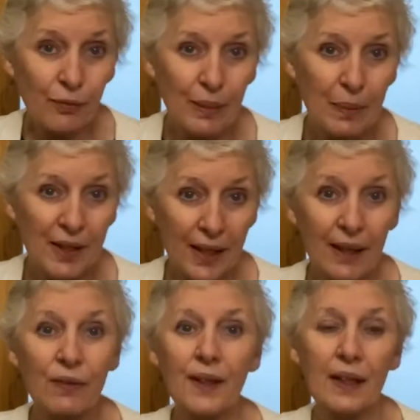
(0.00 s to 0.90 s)
maybe not
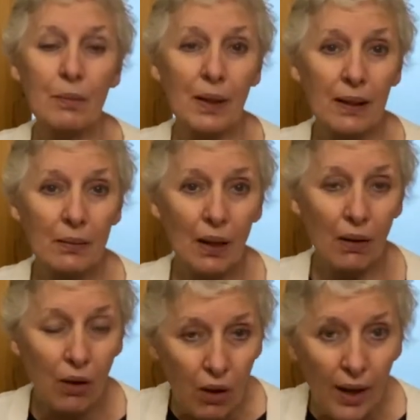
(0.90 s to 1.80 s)
everything, but a
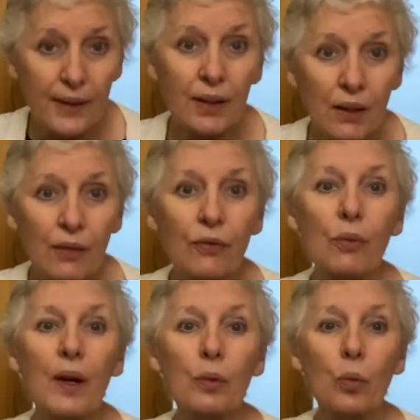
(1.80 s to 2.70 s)
lot of
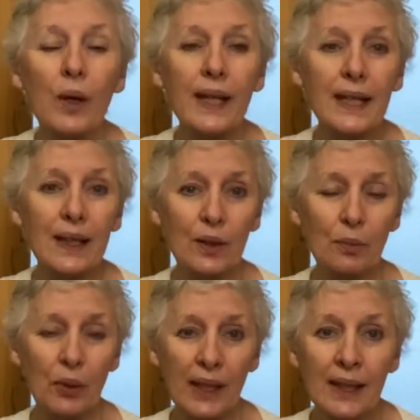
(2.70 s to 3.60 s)
what Reiki could
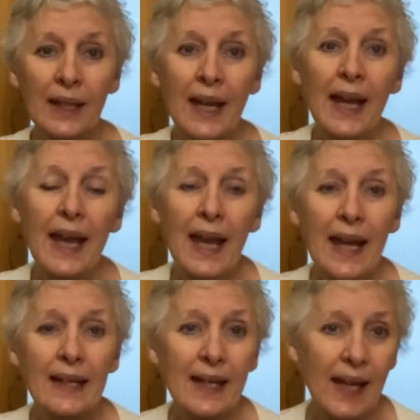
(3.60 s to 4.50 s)
bring.
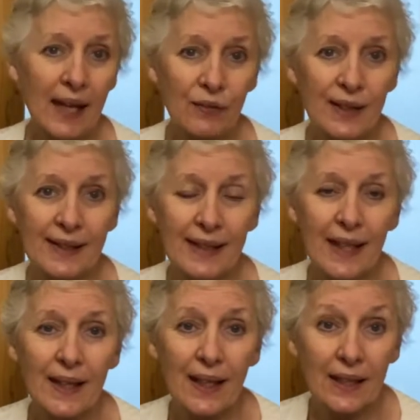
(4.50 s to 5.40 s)
And I have to
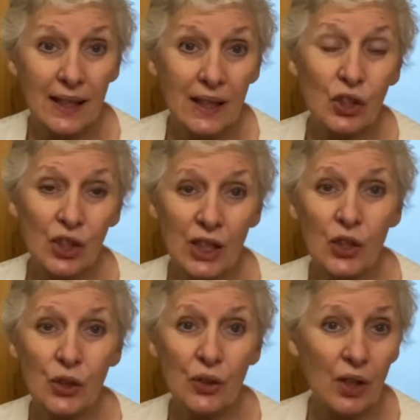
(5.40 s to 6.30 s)
say that each
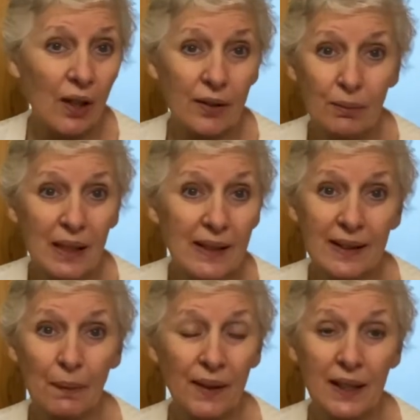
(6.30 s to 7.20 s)
teacher taught me
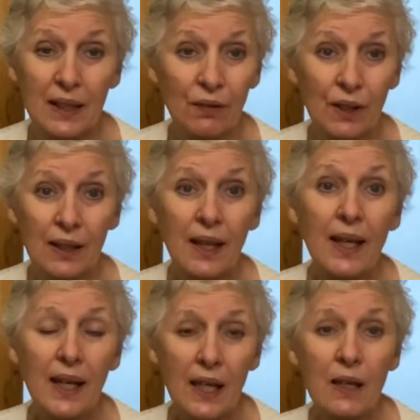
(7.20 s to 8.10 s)
something different.
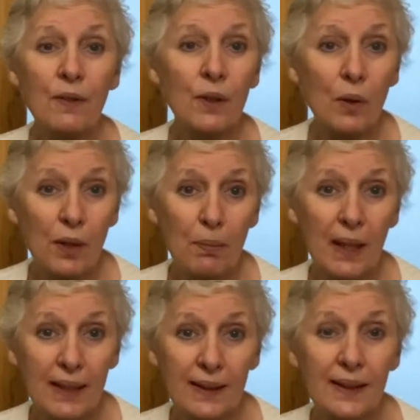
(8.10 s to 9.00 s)
Even though the
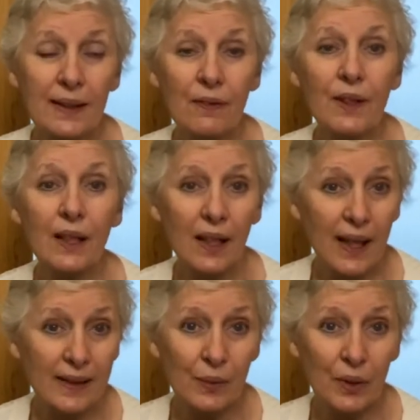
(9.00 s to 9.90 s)
basics of the
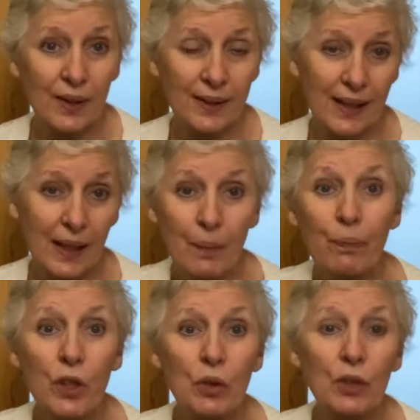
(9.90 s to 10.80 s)
class were the same,
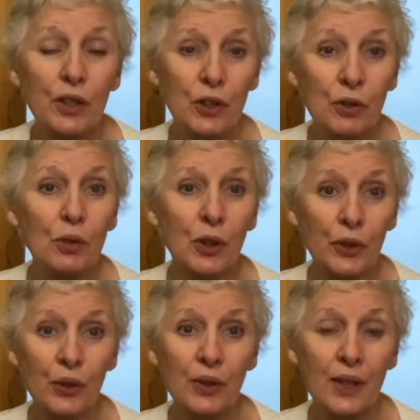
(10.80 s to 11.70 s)
you
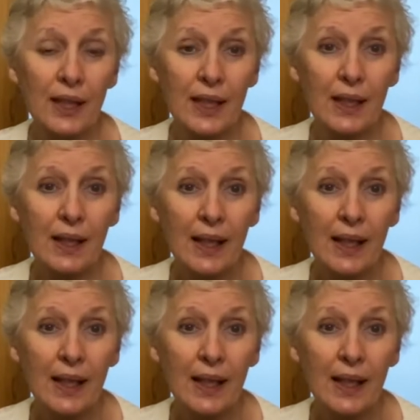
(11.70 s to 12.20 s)
learn the